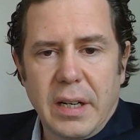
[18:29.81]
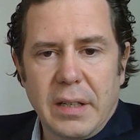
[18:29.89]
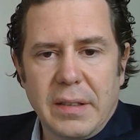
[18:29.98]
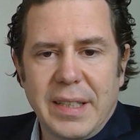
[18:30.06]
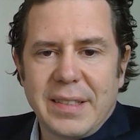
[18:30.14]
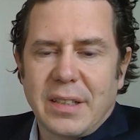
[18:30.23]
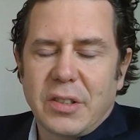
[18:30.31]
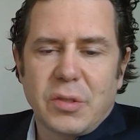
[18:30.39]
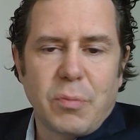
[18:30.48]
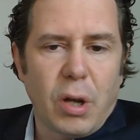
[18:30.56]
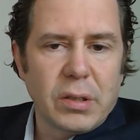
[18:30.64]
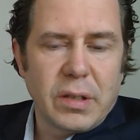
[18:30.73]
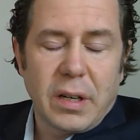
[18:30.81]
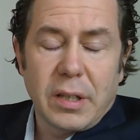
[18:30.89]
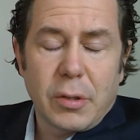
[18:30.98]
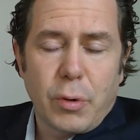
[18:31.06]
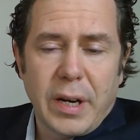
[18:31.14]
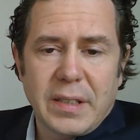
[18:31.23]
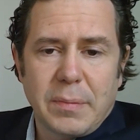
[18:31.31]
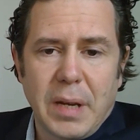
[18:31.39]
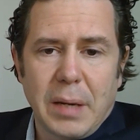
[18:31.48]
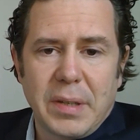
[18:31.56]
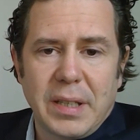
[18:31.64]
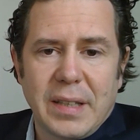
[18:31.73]
These are smaller earthquakes,
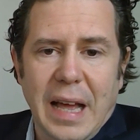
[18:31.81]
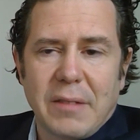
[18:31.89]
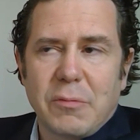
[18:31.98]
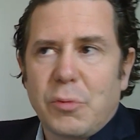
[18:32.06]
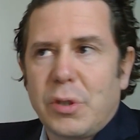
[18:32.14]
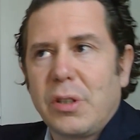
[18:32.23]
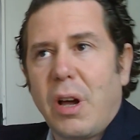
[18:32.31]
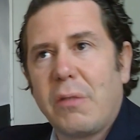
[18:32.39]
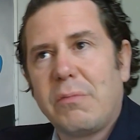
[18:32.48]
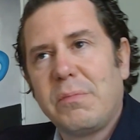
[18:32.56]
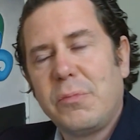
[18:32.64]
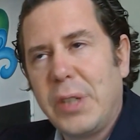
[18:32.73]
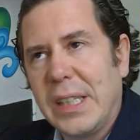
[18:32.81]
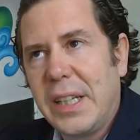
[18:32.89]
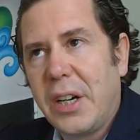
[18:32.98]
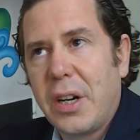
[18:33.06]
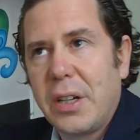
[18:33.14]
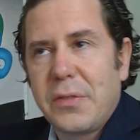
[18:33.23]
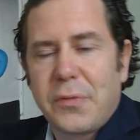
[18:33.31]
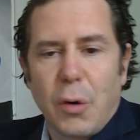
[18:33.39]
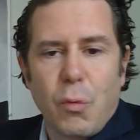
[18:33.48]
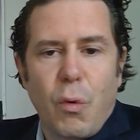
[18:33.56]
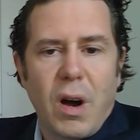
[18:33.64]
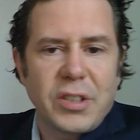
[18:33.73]
maybe, that were not really heard
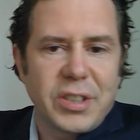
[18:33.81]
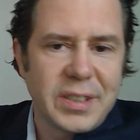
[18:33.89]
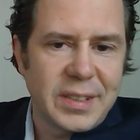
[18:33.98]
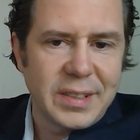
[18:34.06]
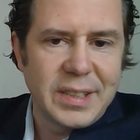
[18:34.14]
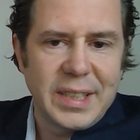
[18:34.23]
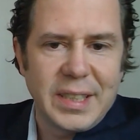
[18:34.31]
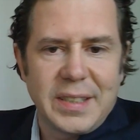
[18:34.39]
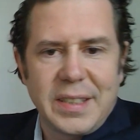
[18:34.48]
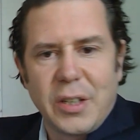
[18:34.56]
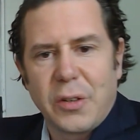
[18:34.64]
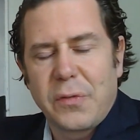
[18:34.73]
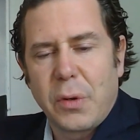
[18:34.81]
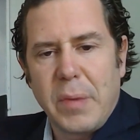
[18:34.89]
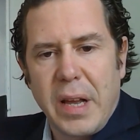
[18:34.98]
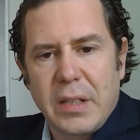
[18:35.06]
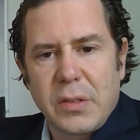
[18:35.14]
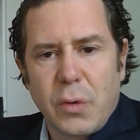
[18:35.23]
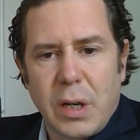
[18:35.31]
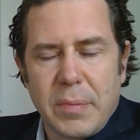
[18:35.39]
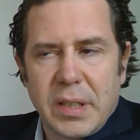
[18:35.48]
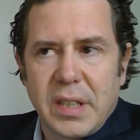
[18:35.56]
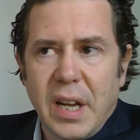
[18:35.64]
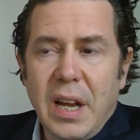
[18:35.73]
from Washington, D.C. or from elsewhere.
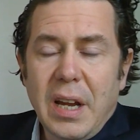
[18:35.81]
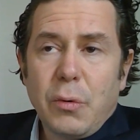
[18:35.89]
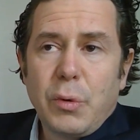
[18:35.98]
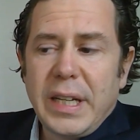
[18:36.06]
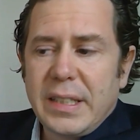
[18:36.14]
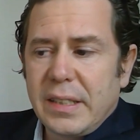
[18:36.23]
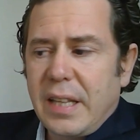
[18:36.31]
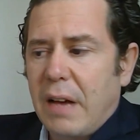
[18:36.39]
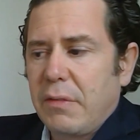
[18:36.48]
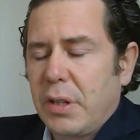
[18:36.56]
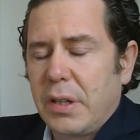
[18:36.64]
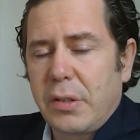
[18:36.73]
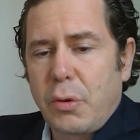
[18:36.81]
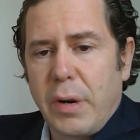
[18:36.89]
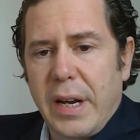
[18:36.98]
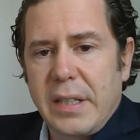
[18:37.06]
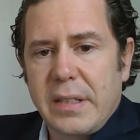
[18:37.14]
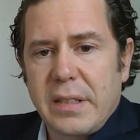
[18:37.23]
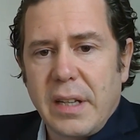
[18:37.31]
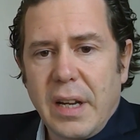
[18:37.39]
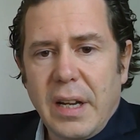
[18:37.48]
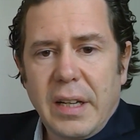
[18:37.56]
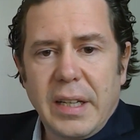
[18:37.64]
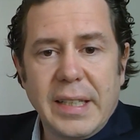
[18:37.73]
But we did have earthquakes
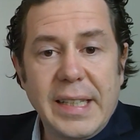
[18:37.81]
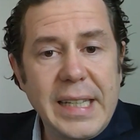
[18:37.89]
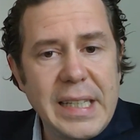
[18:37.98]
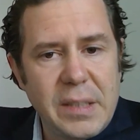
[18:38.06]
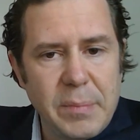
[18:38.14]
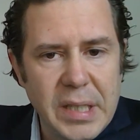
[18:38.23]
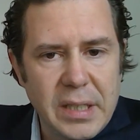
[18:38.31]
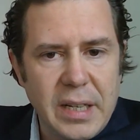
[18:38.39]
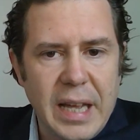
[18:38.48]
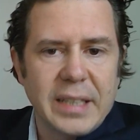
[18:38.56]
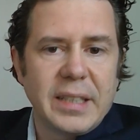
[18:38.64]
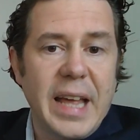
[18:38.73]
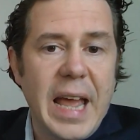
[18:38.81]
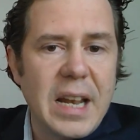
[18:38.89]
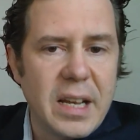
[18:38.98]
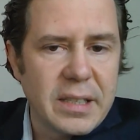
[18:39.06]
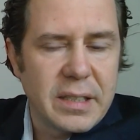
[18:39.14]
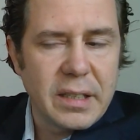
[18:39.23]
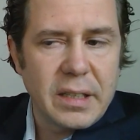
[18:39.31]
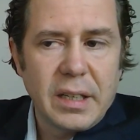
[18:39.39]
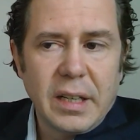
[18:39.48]
in Izmir and in Elazığ